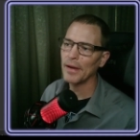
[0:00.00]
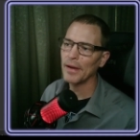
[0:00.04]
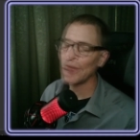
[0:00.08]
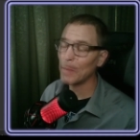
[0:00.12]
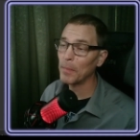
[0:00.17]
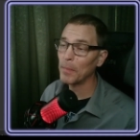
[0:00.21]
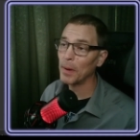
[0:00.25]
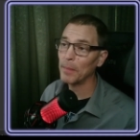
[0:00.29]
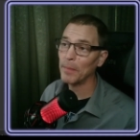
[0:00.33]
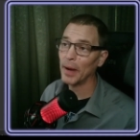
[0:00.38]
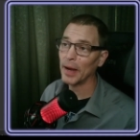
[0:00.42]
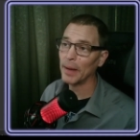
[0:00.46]

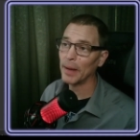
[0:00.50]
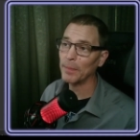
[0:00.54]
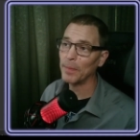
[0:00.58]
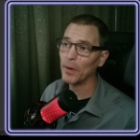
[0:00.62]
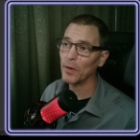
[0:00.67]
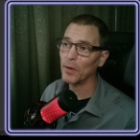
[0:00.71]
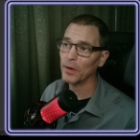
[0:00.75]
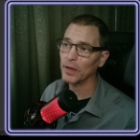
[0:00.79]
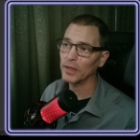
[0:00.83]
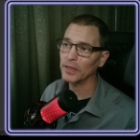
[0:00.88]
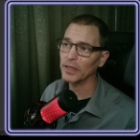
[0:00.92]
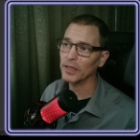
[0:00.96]
But my
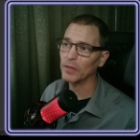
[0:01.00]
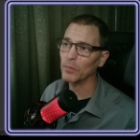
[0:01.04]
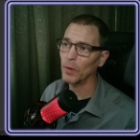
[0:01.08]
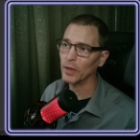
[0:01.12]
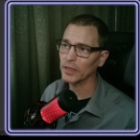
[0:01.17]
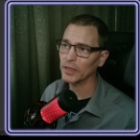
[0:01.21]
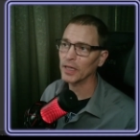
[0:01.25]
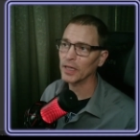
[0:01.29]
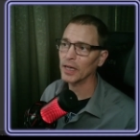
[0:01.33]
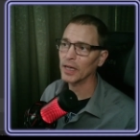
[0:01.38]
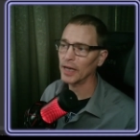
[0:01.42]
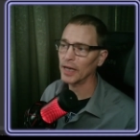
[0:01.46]
opponent did
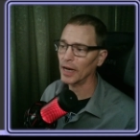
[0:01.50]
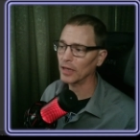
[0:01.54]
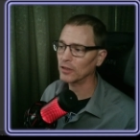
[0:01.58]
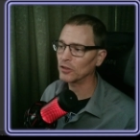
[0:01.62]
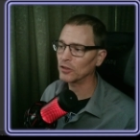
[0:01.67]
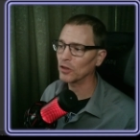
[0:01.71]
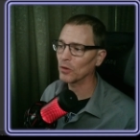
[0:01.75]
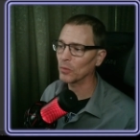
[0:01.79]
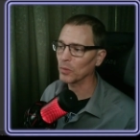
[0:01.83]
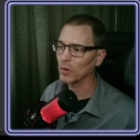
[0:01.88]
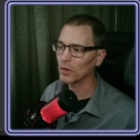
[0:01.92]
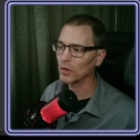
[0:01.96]
want to
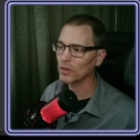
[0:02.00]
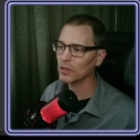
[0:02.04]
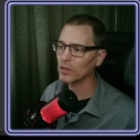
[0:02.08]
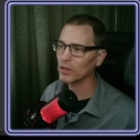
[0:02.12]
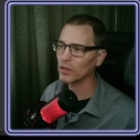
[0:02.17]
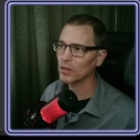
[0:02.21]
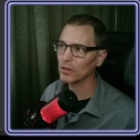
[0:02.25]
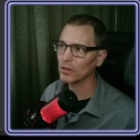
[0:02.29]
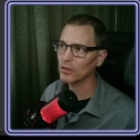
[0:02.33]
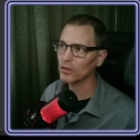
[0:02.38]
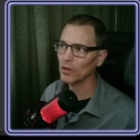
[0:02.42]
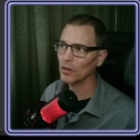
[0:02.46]
connect their
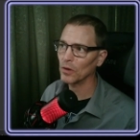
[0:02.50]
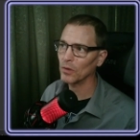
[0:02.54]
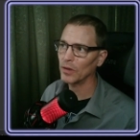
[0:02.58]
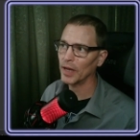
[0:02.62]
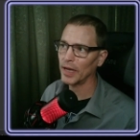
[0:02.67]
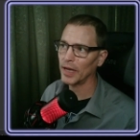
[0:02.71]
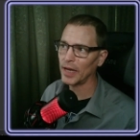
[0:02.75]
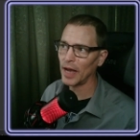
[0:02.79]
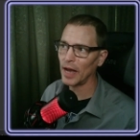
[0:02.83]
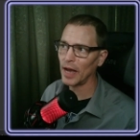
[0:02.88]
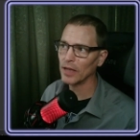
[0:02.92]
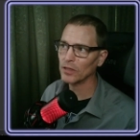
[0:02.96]
rooks, so
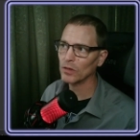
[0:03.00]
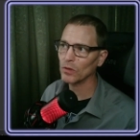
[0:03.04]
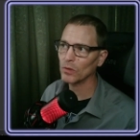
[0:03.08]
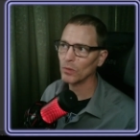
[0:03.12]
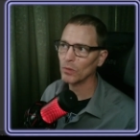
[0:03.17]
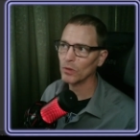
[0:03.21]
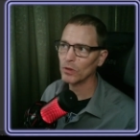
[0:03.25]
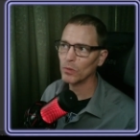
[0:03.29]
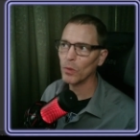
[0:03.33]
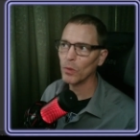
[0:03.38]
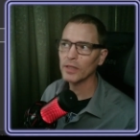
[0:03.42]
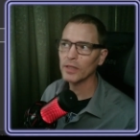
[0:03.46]
they castled,
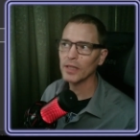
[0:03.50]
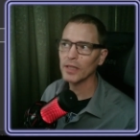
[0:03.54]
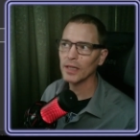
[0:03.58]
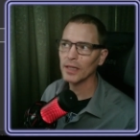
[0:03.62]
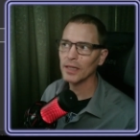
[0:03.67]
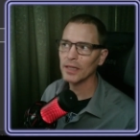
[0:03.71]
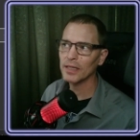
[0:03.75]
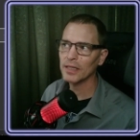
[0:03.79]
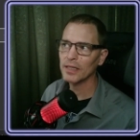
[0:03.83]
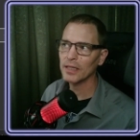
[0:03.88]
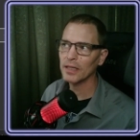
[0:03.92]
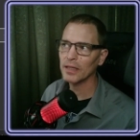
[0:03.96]
which
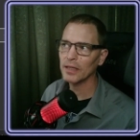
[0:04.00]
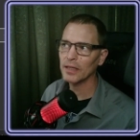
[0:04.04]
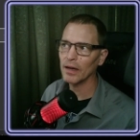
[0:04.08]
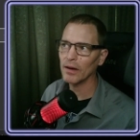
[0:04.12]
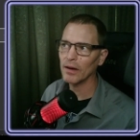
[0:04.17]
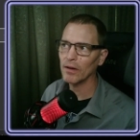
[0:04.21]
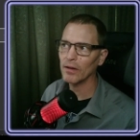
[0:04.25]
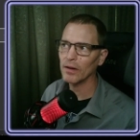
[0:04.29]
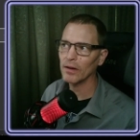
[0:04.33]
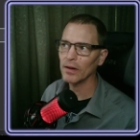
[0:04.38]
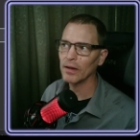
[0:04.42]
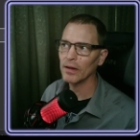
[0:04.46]
wasn't listed
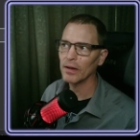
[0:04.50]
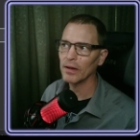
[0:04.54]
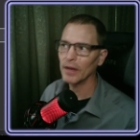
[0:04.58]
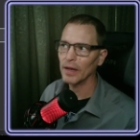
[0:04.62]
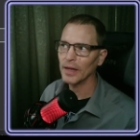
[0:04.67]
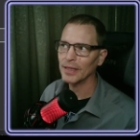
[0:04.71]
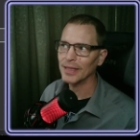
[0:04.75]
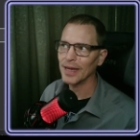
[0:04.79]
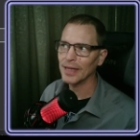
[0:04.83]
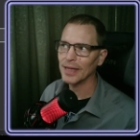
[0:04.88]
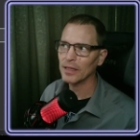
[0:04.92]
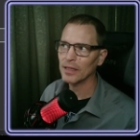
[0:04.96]
there,
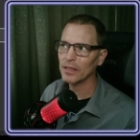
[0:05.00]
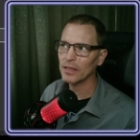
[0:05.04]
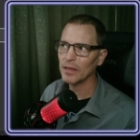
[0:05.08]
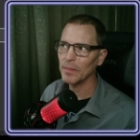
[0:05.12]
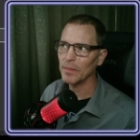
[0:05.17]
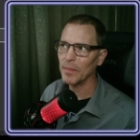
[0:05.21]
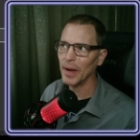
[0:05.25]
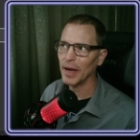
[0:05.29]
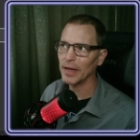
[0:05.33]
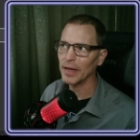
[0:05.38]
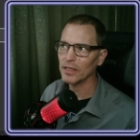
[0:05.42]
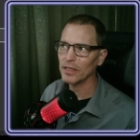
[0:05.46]
and takes us
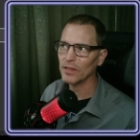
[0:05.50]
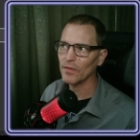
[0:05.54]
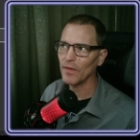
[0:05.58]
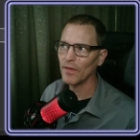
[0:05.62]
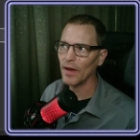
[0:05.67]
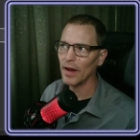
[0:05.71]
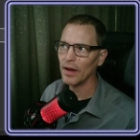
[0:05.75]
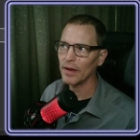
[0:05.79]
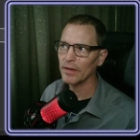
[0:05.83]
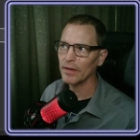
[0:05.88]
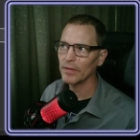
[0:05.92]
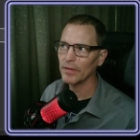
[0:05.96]
to minus
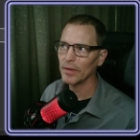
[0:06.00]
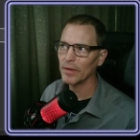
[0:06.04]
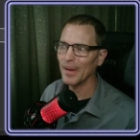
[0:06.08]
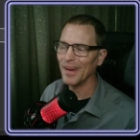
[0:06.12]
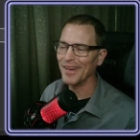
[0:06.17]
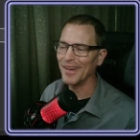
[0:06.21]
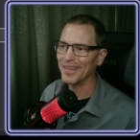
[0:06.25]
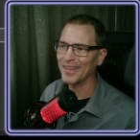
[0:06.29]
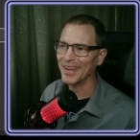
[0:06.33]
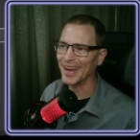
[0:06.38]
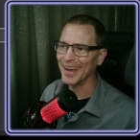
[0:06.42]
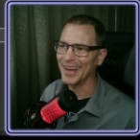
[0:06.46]
5.
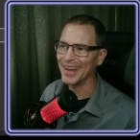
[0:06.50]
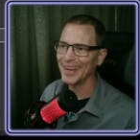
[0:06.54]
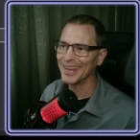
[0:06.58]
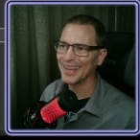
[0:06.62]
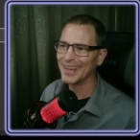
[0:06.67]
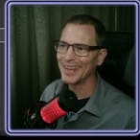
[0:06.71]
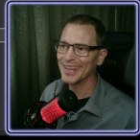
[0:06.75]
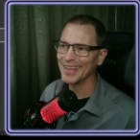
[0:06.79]
Okay.